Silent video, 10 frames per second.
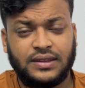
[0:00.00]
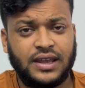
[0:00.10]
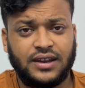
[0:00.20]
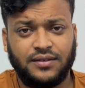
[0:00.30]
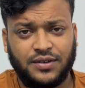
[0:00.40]

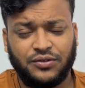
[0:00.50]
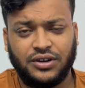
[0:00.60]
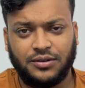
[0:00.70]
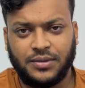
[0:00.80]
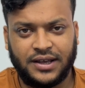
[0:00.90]
And if you
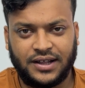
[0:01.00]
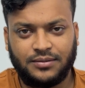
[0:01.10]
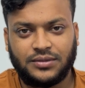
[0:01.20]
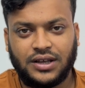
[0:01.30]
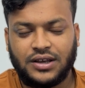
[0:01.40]
need my
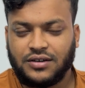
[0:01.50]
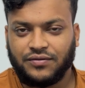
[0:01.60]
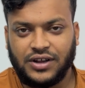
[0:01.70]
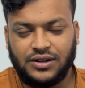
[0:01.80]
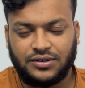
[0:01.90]
help,
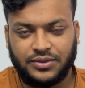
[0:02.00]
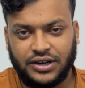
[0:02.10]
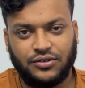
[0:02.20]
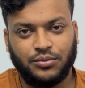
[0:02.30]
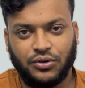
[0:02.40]
feel
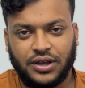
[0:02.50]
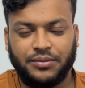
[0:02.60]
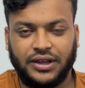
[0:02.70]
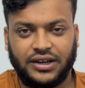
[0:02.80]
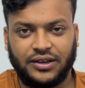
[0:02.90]
free to book a
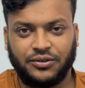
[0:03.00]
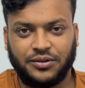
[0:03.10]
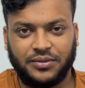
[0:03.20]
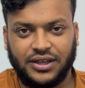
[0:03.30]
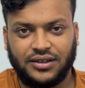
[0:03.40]
meeting
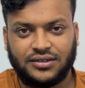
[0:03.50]
with me.